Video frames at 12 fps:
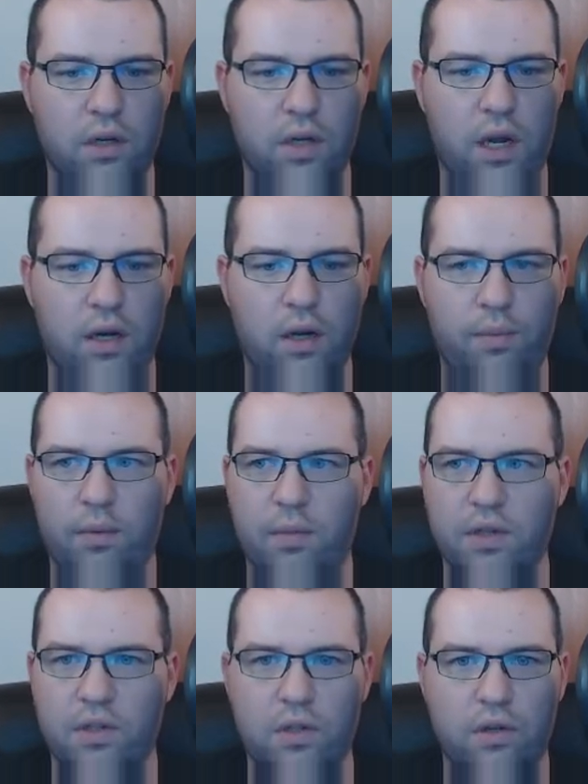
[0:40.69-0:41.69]
Got it up on my
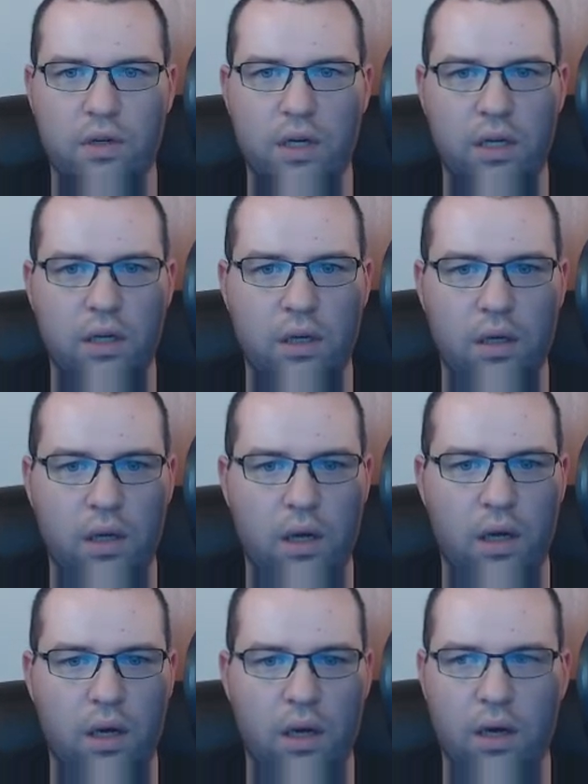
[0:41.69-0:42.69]
screen.
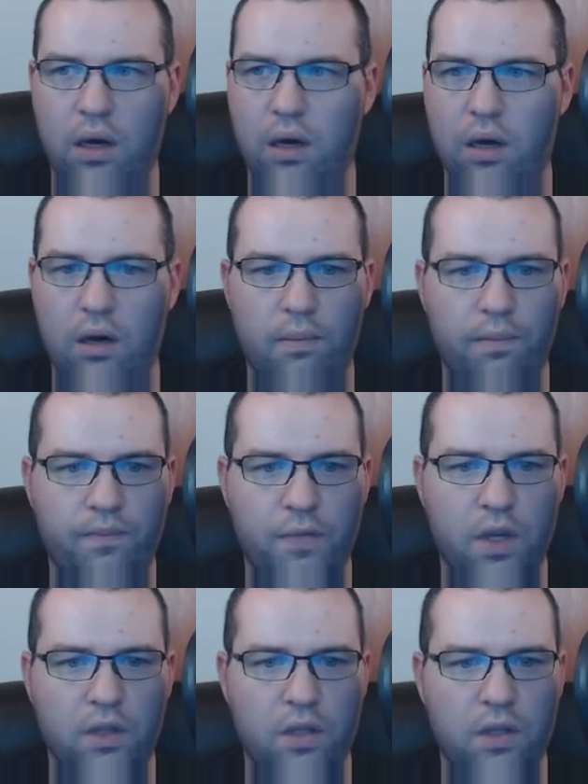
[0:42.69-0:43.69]
As
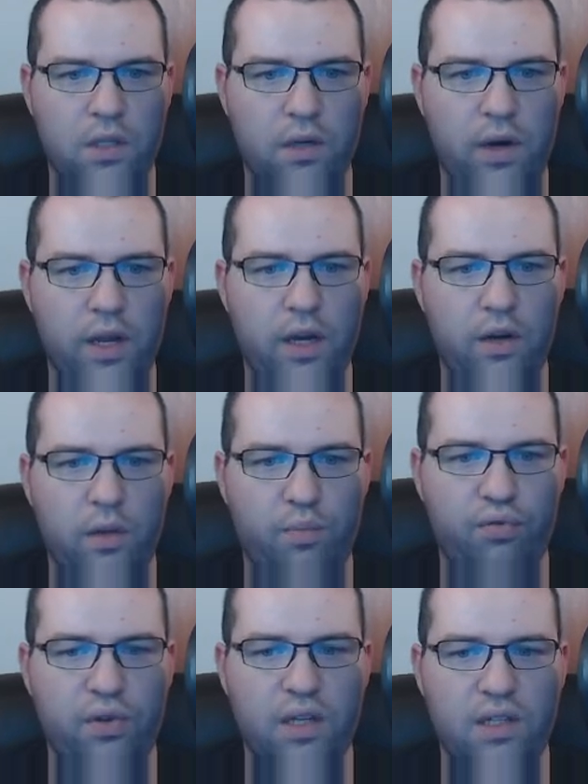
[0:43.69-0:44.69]
you can see right here, the
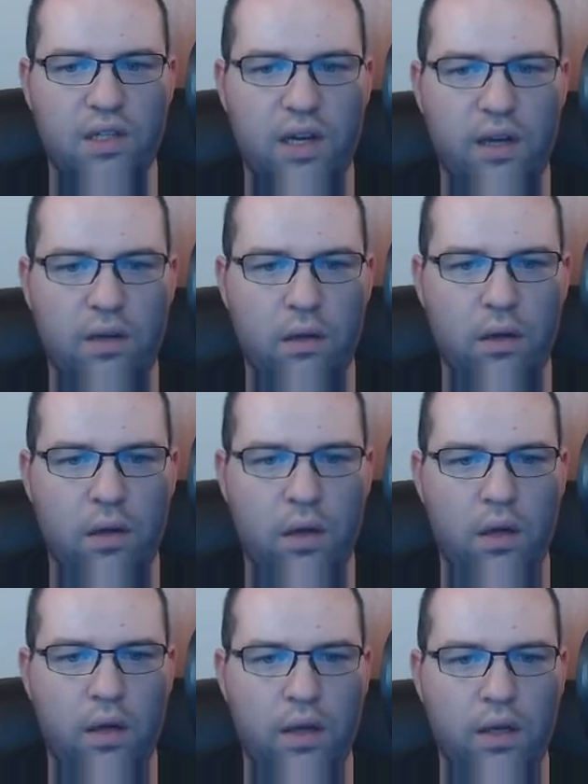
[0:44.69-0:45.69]
pre-sale
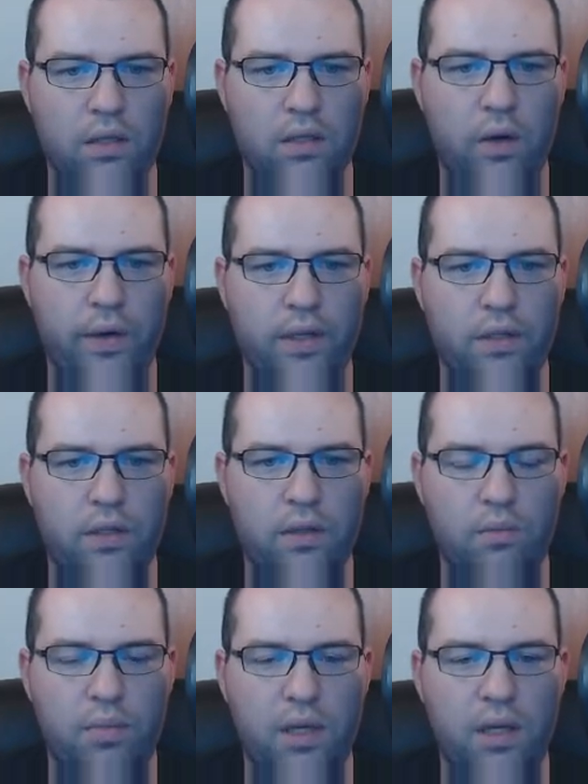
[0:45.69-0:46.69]
is going to
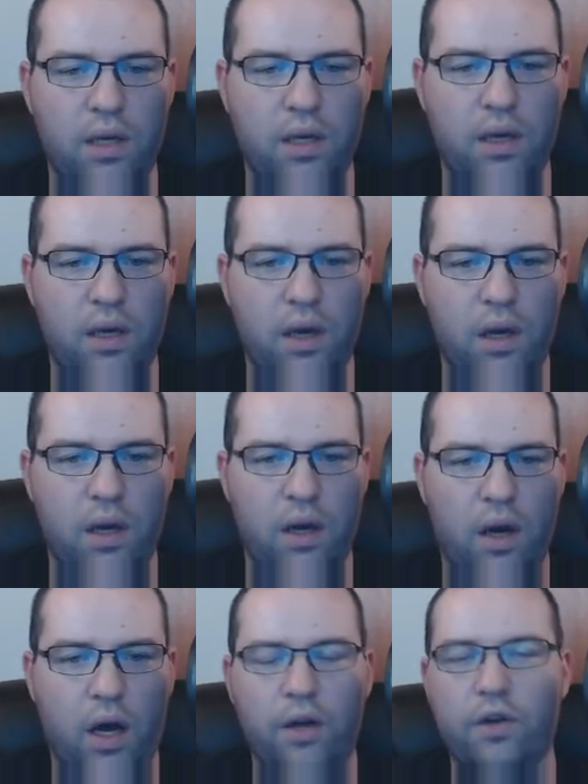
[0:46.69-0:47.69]
be
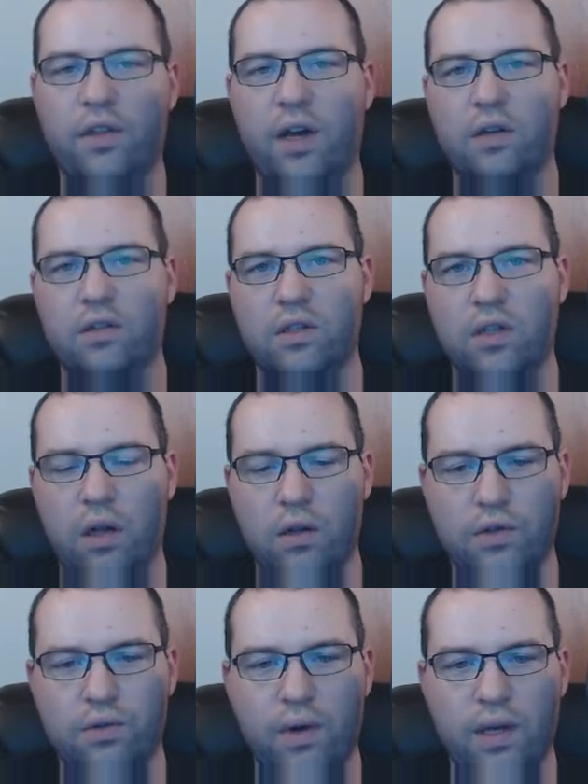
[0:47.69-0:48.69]

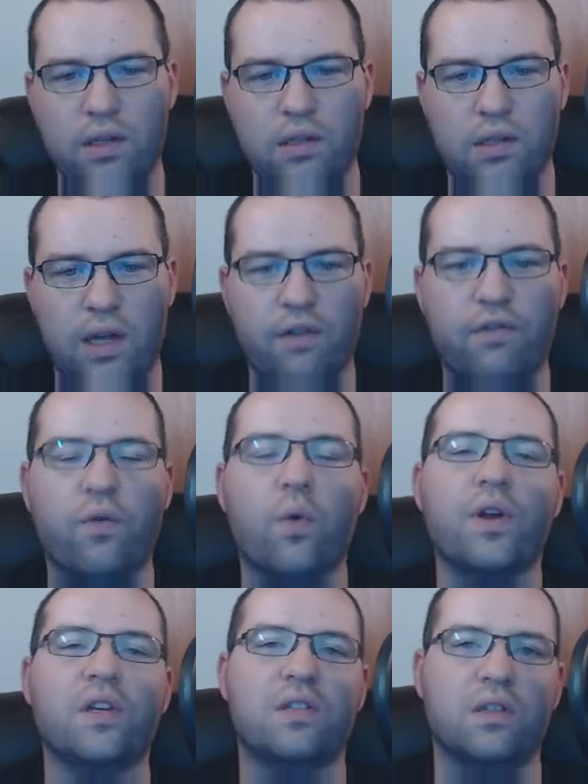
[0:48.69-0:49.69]
$100,000 raised at
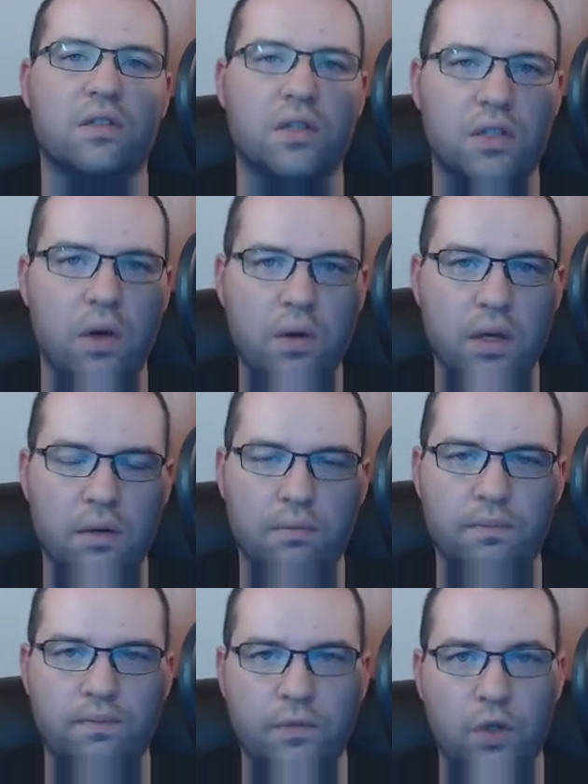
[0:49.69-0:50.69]
40 cents a token.
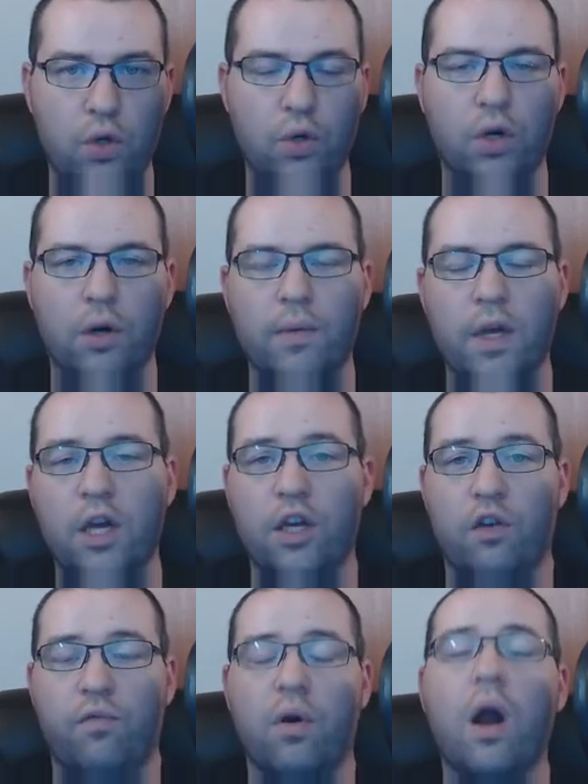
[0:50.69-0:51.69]
Cool.
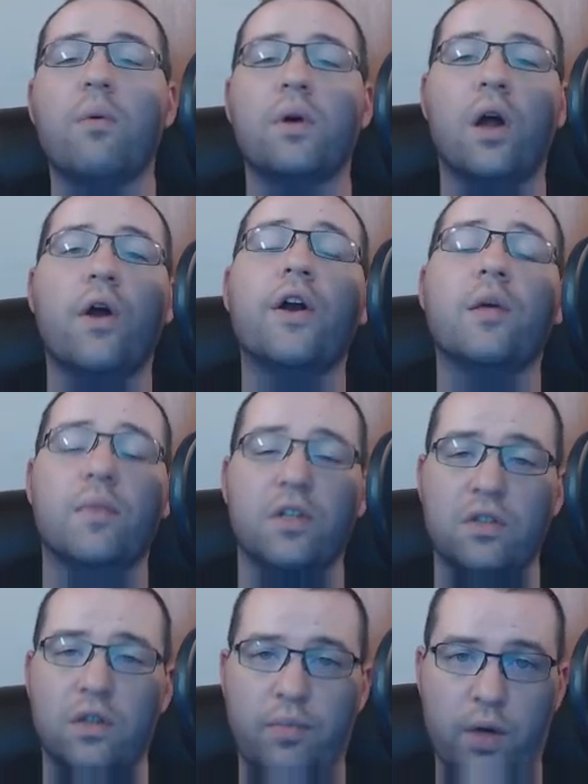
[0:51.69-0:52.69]
You've probably already
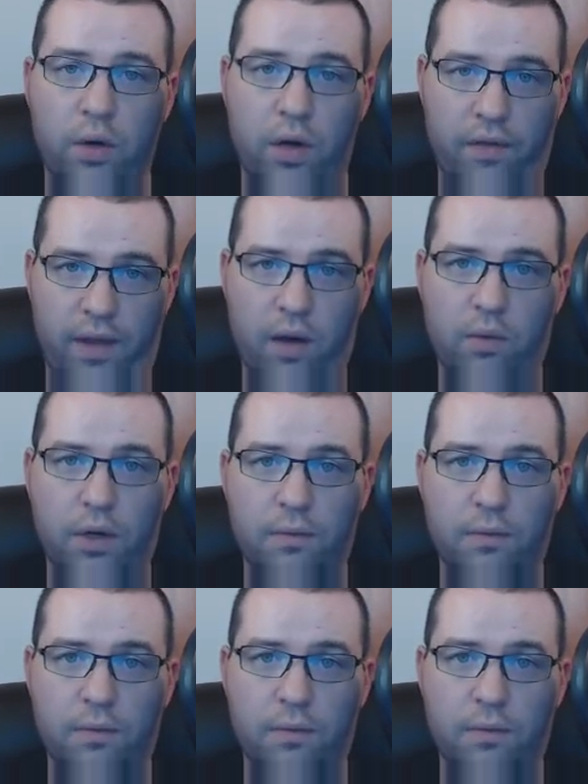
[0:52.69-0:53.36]
missed the boat on that one.